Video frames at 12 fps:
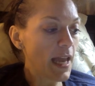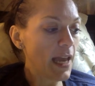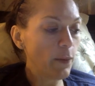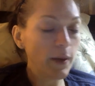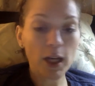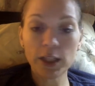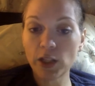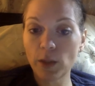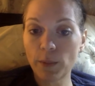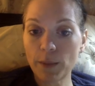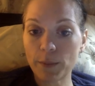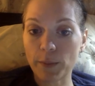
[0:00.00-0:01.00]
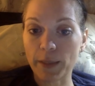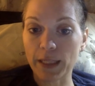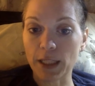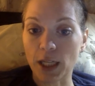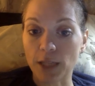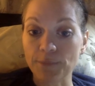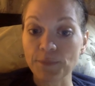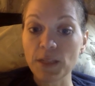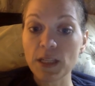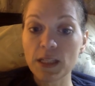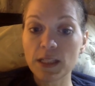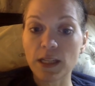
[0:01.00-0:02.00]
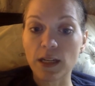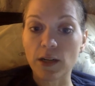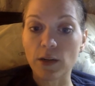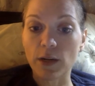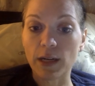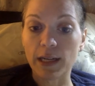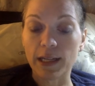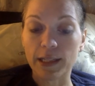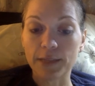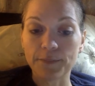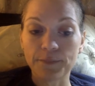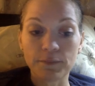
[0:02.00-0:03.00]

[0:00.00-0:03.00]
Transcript: And we all know about propranolol. So uh,